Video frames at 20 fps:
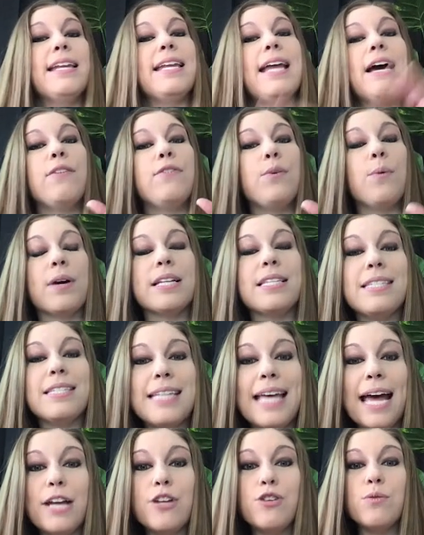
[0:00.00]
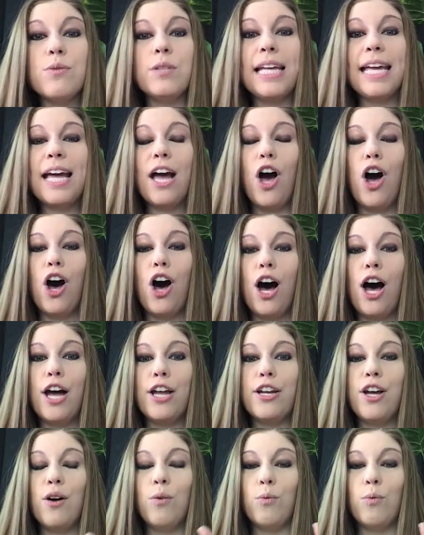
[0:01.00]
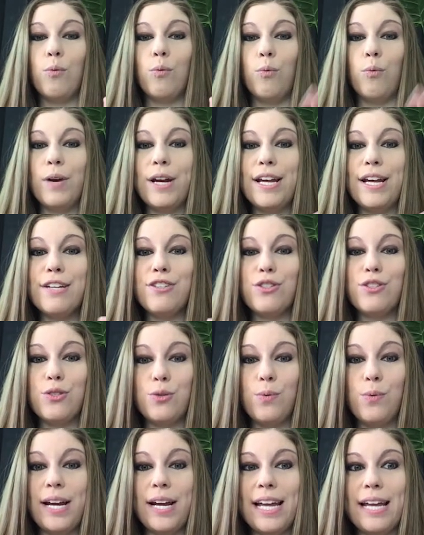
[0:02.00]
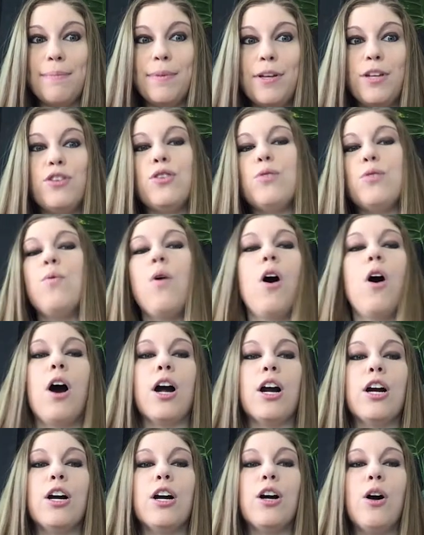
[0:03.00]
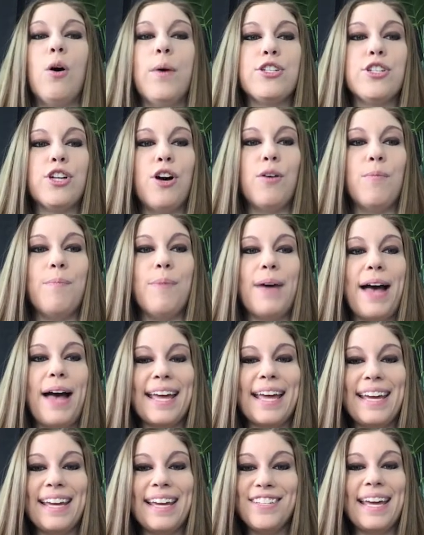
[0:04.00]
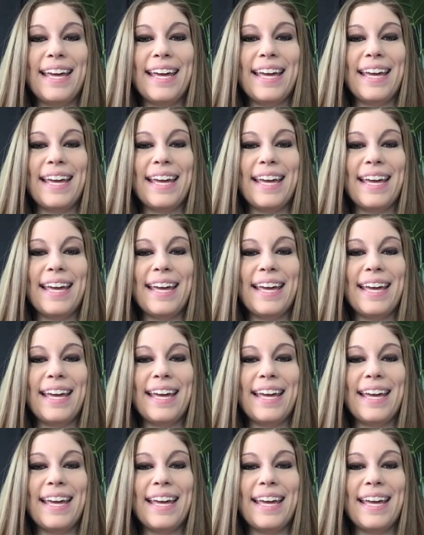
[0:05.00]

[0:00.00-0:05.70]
Now if you are scheduling on restream, you are going to go back into your